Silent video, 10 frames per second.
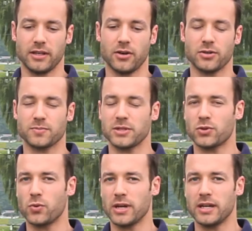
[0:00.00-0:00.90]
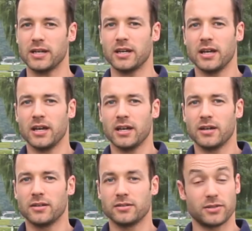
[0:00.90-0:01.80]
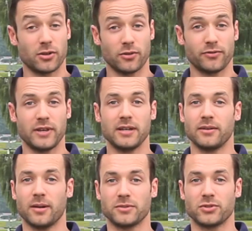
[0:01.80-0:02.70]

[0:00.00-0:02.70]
goes between 0 feet up to